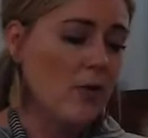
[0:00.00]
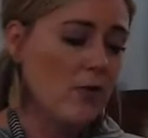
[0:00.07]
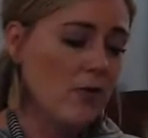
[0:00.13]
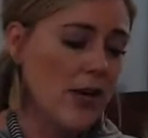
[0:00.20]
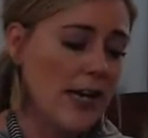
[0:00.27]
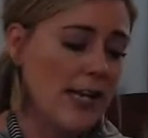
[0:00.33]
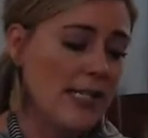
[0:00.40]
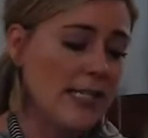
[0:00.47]

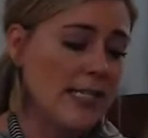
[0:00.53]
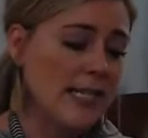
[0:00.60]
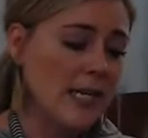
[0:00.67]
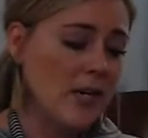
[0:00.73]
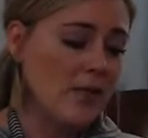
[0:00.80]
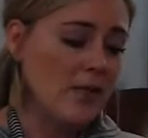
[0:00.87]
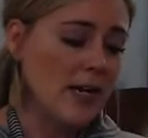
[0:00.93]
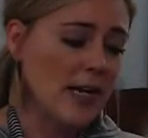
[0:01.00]

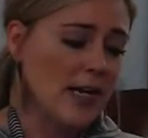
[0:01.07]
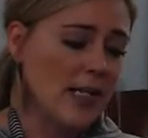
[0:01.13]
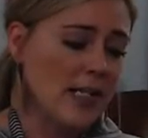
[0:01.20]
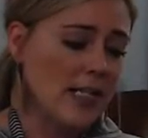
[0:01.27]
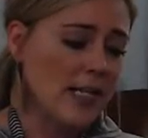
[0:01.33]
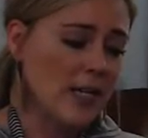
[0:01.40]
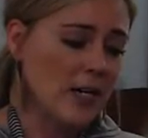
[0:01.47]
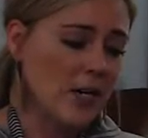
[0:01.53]
Reconsider,
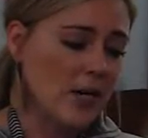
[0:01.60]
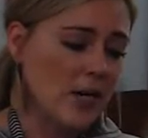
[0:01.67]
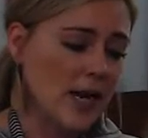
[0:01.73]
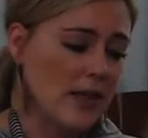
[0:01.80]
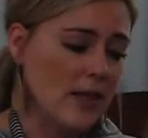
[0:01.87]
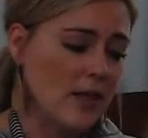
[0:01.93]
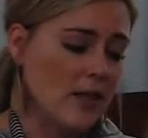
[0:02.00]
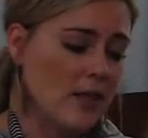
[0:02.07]
reconsider,
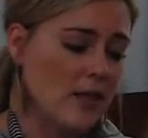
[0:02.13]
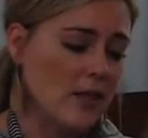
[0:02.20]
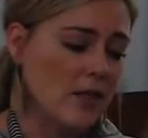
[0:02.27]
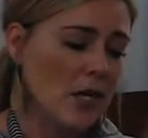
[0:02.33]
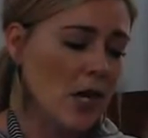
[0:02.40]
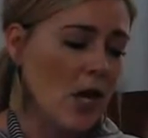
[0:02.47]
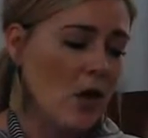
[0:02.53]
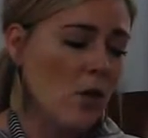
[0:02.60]
cried the goose.
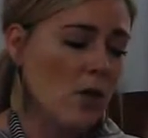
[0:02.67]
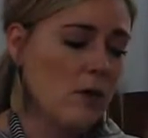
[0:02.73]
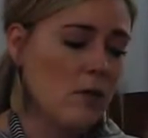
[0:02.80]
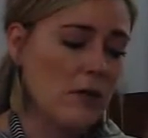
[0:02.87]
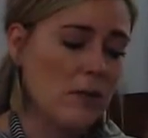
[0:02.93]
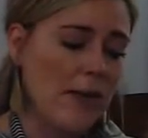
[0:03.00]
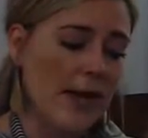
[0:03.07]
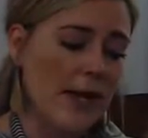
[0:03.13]

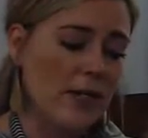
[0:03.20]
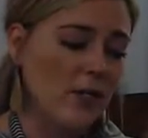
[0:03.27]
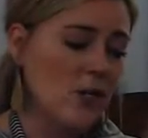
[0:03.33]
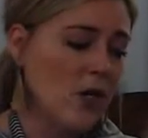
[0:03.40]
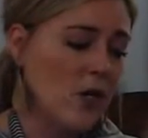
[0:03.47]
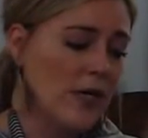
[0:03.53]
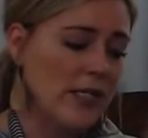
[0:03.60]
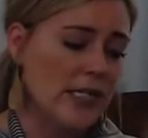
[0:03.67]
Wilbur paid
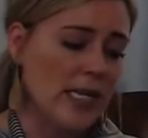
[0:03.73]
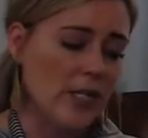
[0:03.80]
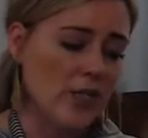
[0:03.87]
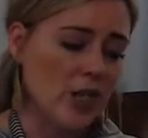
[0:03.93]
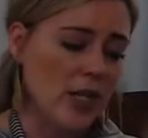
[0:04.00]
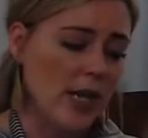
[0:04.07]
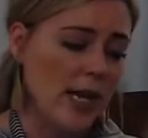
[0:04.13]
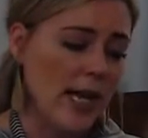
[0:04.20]
no
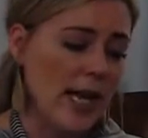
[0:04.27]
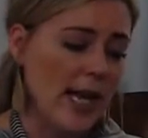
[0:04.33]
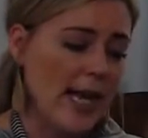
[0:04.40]
attention.